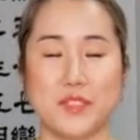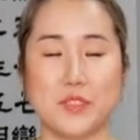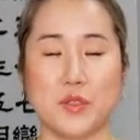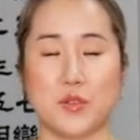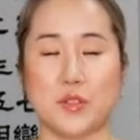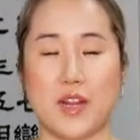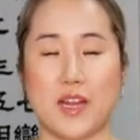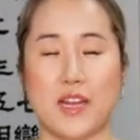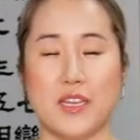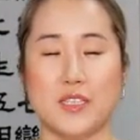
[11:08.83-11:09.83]
Close your
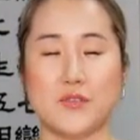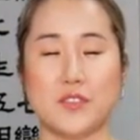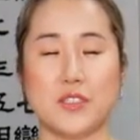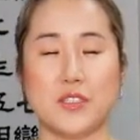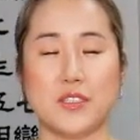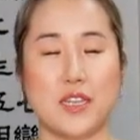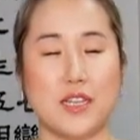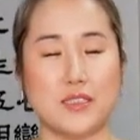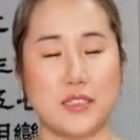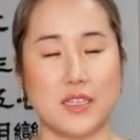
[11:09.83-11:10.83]
eyes for just
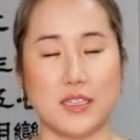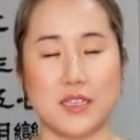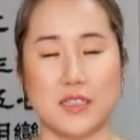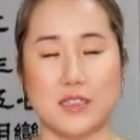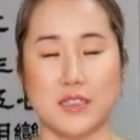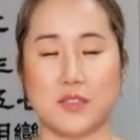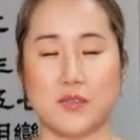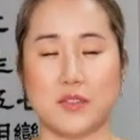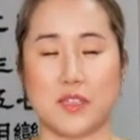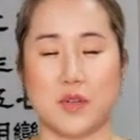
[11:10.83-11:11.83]
10 seconds and let's
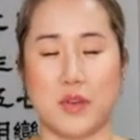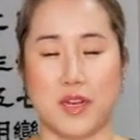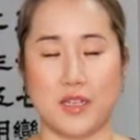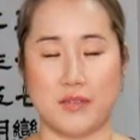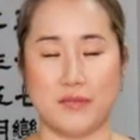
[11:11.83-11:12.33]
feel our body.